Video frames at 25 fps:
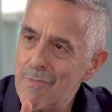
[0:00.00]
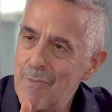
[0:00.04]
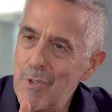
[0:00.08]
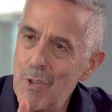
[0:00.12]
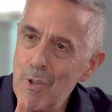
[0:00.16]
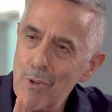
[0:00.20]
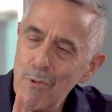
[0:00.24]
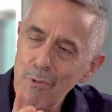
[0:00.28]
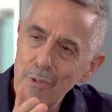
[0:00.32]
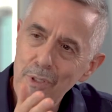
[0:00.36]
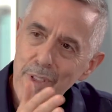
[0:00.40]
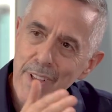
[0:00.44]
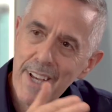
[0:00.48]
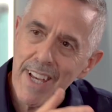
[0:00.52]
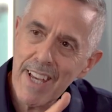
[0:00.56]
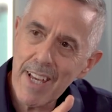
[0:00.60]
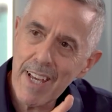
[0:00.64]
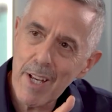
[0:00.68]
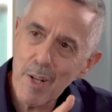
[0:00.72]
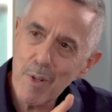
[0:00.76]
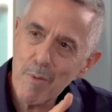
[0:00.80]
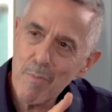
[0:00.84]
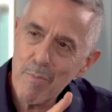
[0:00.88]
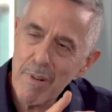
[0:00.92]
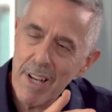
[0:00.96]
you think
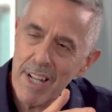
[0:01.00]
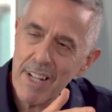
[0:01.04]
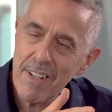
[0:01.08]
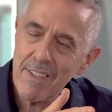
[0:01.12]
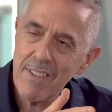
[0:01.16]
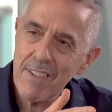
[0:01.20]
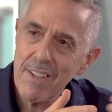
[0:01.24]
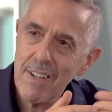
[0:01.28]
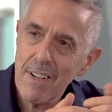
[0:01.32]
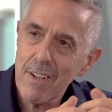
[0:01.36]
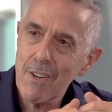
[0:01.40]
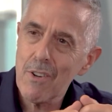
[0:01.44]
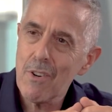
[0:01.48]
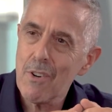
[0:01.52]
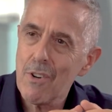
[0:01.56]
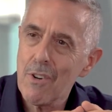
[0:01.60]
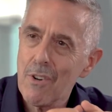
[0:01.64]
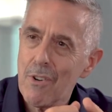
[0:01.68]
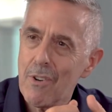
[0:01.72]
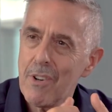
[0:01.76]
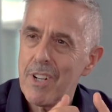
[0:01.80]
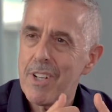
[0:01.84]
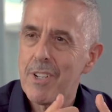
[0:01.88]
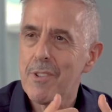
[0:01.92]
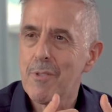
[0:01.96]
is better,
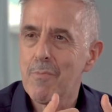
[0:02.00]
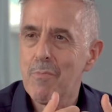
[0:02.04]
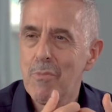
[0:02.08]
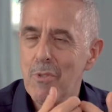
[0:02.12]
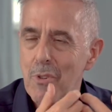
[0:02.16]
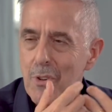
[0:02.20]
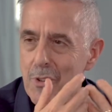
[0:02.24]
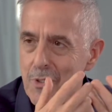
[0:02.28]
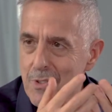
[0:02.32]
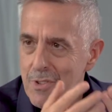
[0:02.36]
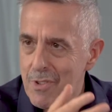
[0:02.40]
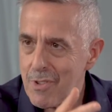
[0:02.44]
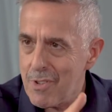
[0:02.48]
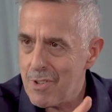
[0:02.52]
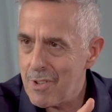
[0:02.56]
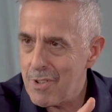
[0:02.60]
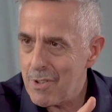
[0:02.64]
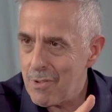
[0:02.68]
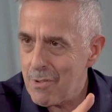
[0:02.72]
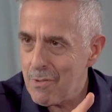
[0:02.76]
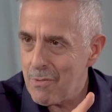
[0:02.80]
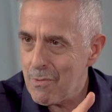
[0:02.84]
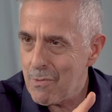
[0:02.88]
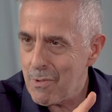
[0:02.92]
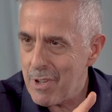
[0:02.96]
or it's more to do
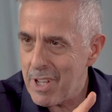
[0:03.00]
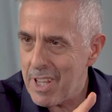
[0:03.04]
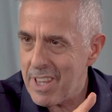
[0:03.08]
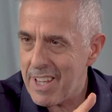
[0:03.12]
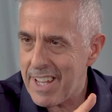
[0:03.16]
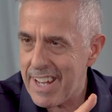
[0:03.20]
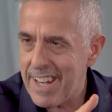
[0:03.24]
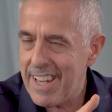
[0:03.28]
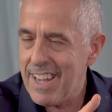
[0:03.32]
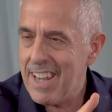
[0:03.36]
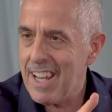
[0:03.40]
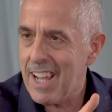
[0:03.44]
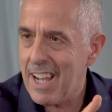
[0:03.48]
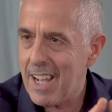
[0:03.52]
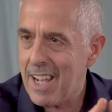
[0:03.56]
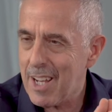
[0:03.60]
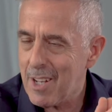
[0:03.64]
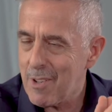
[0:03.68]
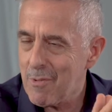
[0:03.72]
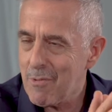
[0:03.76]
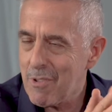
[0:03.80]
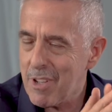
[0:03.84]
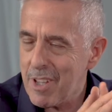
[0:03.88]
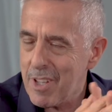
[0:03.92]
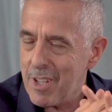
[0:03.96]
with in line
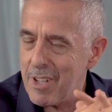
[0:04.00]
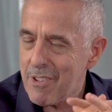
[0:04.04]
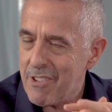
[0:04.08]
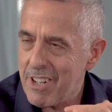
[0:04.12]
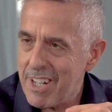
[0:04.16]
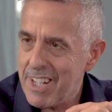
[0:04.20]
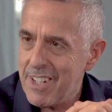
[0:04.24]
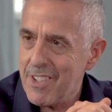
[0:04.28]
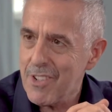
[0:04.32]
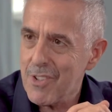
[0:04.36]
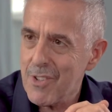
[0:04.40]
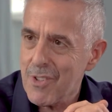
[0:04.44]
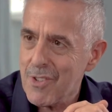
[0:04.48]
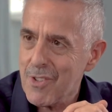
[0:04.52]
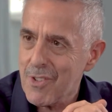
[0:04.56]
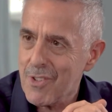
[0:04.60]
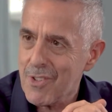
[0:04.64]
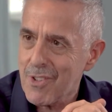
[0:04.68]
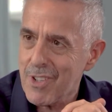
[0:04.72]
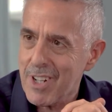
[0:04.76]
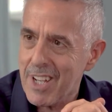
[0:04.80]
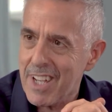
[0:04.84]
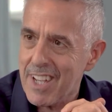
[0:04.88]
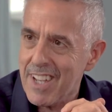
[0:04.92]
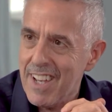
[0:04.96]
with your
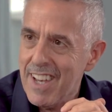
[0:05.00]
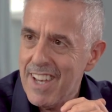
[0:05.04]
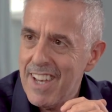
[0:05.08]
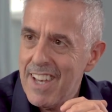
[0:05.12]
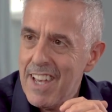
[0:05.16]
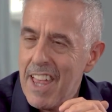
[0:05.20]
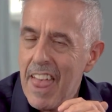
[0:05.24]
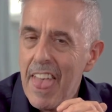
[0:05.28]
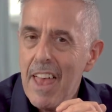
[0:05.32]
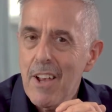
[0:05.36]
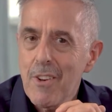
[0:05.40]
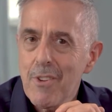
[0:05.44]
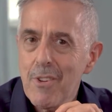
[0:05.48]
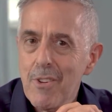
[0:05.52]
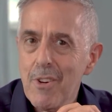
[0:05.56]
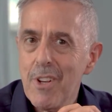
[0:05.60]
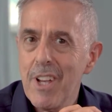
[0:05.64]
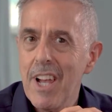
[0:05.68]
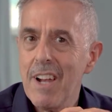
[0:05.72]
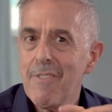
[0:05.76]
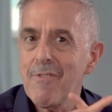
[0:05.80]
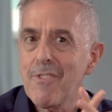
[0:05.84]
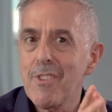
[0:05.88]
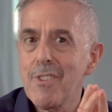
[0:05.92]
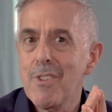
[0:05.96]
industry. So you
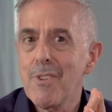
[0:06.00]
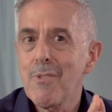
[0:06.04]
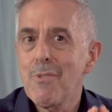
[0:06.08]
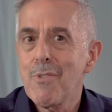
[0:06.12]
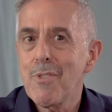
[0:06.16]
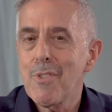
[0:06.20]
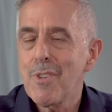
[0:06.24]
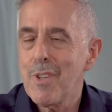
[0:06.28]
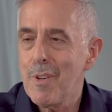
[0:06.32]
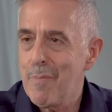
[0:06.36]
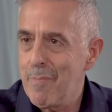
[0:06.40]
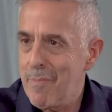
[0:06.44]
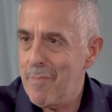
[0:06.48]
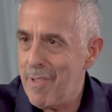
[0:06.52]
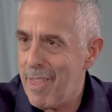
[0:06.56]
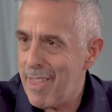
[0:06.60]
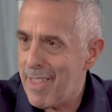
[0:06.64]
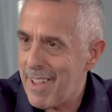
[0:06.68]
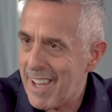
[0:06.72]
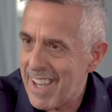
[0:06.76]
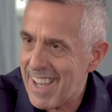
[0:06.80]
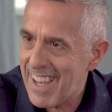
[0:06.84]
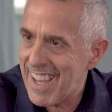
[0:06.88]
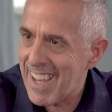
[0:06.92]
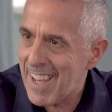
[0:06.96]
have to do
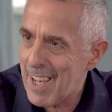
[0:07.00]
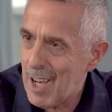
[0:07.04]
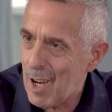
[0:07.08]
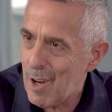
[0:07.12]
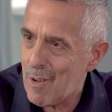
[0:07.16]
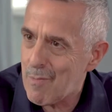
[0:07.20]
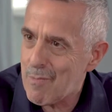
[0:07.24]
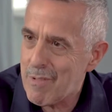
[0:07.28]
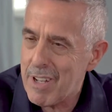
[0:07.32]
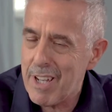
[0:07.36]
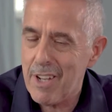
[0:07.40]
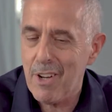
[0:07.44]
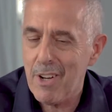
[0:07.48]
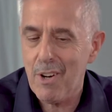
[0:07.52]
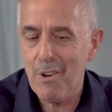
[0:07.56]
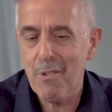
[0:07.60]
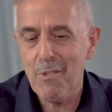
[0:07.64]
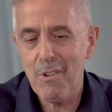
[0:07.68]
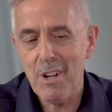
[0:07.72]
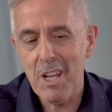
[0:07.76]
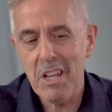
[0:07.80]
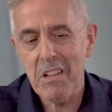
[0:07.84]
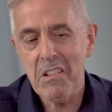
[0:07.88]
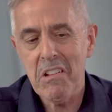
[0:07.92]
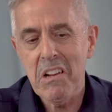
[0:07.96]
something. It can't be, oh
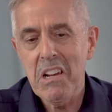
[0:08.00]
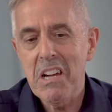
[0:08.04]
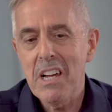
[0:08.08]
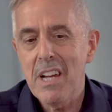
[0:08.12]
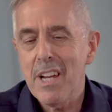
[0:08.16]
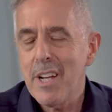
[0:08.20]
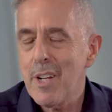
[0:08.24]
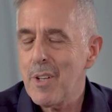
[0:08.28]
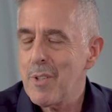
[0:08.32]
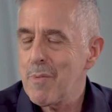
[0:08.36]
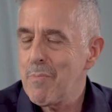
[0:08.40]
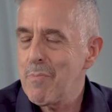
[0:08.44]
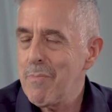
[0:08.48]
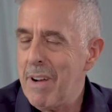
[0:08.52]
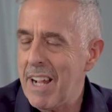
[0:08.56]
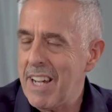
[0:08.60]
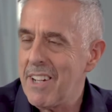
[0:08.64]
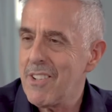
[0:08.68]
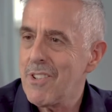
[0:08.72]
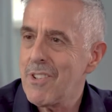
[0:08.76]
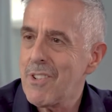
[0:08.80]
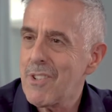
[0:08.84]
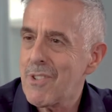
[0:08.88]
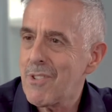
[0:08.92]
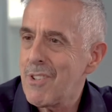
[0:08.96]
well, it's
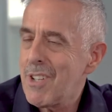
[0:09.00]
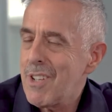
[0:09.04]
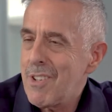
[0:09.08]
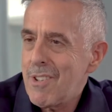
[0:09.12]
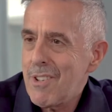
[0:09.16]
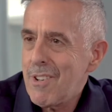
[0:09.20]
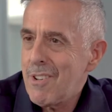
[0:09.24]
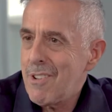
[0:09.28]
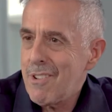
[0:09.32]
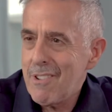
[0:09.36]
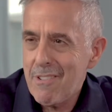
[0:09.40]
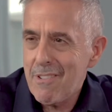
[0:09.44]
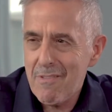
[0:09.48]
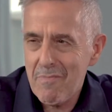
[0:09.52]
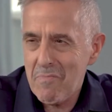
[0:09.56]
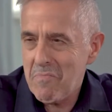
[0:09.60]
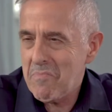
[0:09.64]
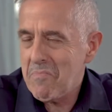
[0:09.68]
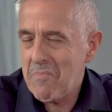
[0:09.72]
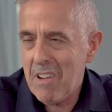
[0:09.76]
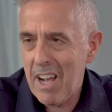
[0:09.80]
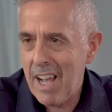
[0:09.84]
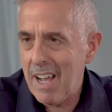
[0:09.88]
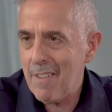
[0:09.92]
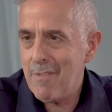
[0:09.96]
mandatory, so
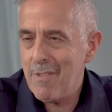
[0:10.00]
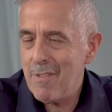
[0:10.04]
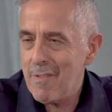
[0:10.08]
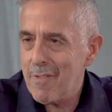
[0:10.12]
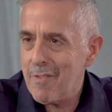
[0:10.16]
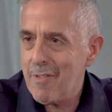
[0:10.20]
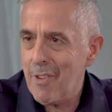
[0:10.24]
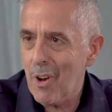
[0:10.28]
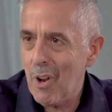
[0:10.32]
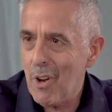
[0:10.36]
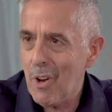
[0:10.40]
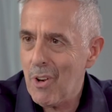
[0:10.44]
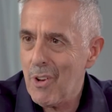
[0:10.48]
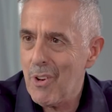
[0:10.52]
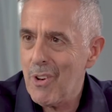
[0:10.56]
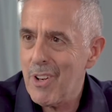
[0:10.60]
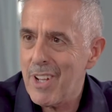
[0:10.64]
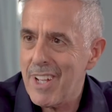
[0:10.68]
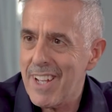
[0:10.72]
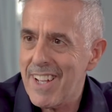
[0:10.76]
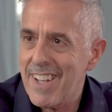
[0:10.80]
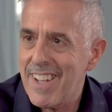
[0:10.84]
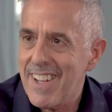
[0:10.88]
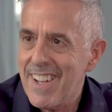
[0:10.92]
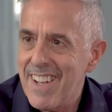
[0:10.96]
I haven't followed it.